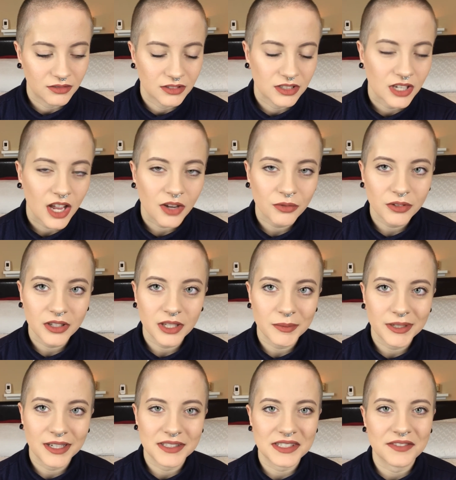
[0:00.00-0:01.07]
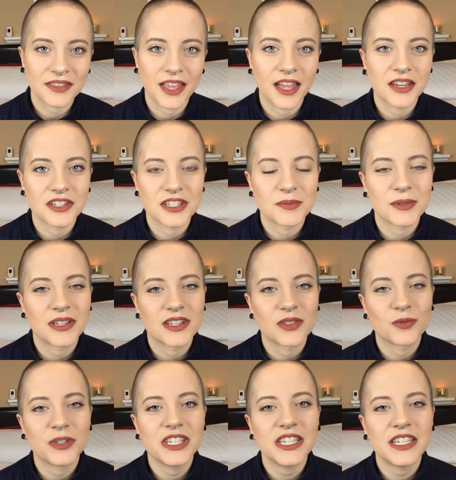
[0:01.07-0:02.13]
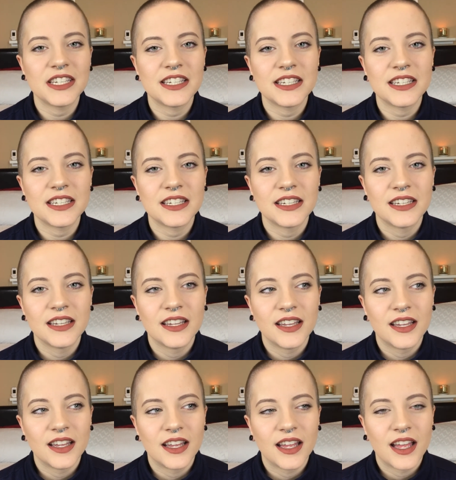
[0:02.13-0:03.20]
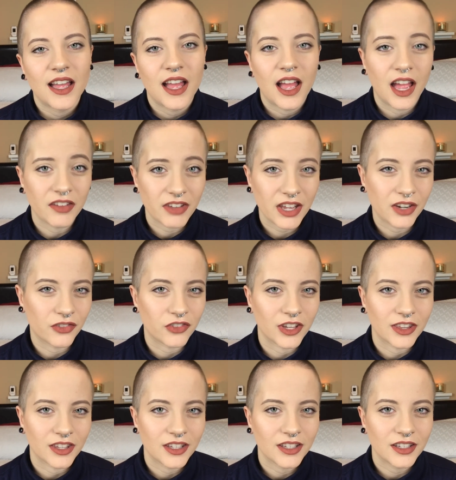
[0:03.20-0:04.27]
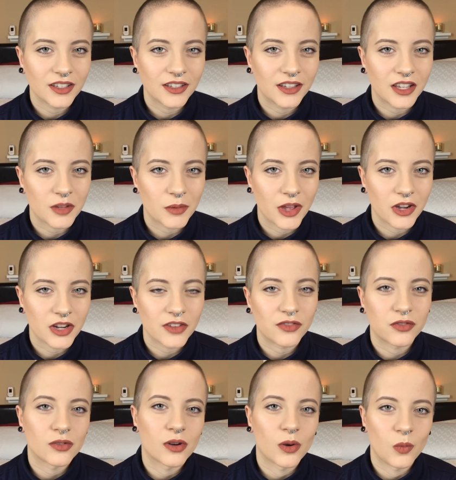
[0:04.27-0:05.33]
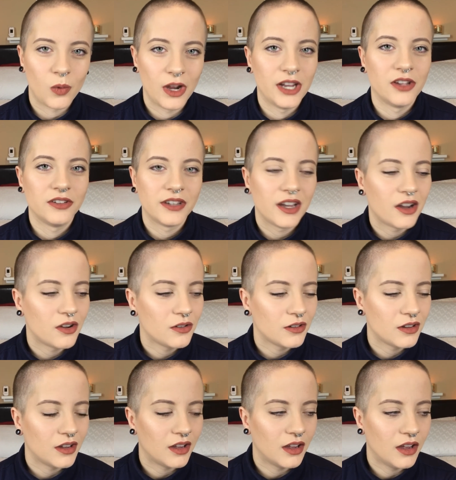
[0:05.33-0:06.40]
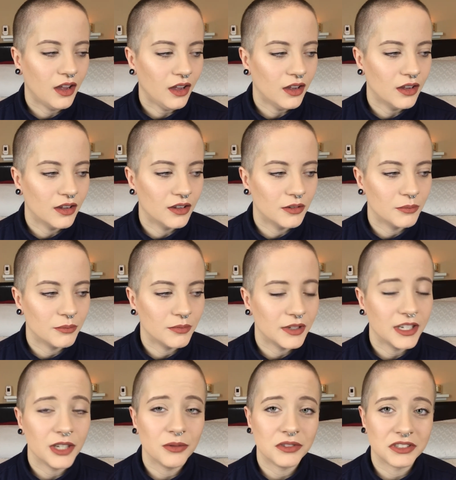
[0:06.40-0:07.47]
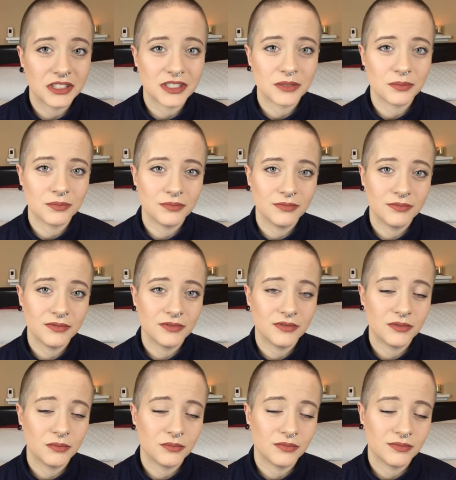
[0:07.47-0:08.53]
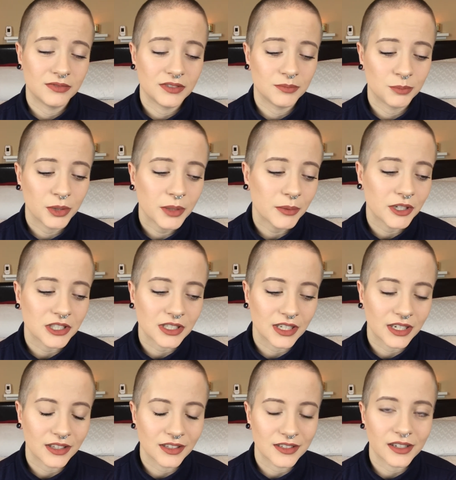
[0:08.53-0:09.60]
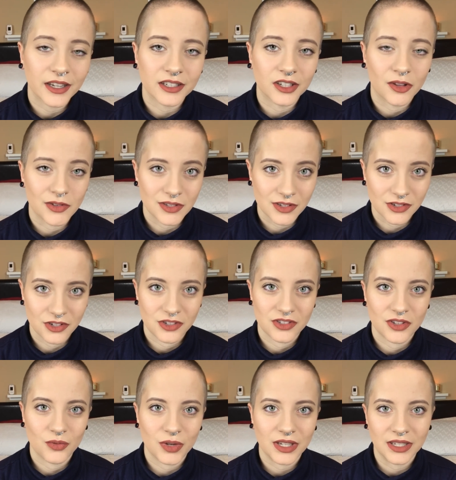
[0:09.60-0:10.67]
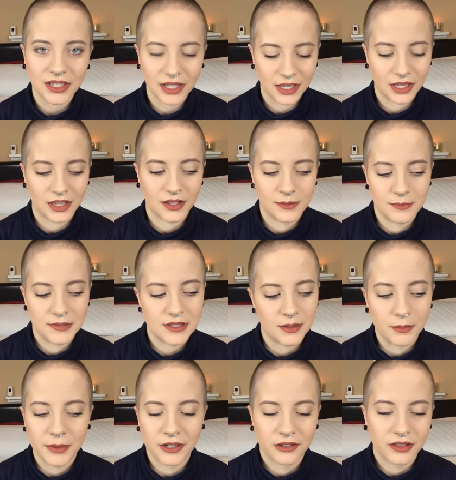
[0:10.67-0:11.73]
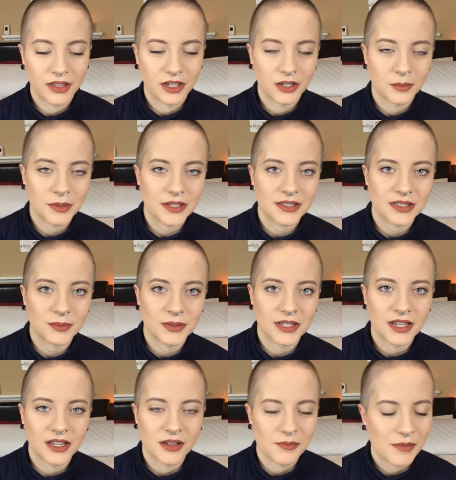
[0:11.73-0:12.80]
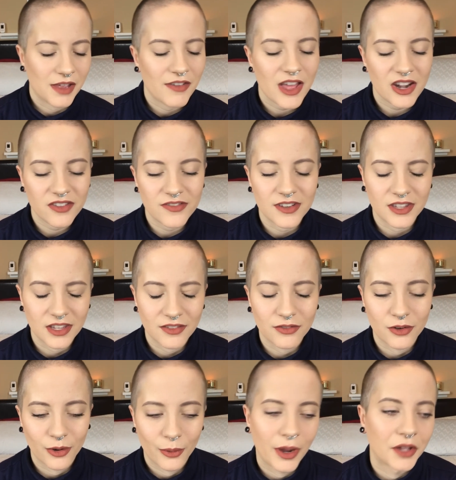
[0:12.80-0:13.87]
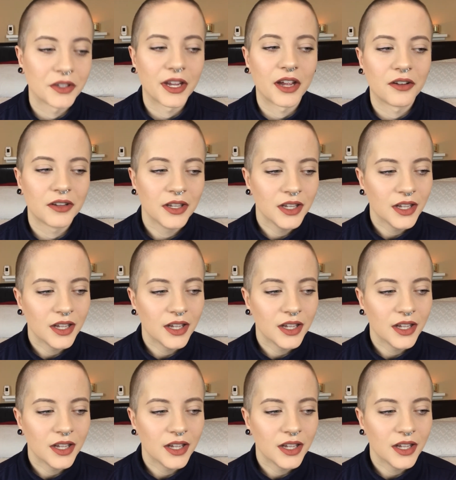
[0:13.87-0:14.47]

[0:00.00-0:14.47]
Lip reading: Not really because of that, just because I've had a feeling about it for a while now, and it was just pretty much getting the diagnosis just so we can get him some better therapies, but I've had a feeling for a while now.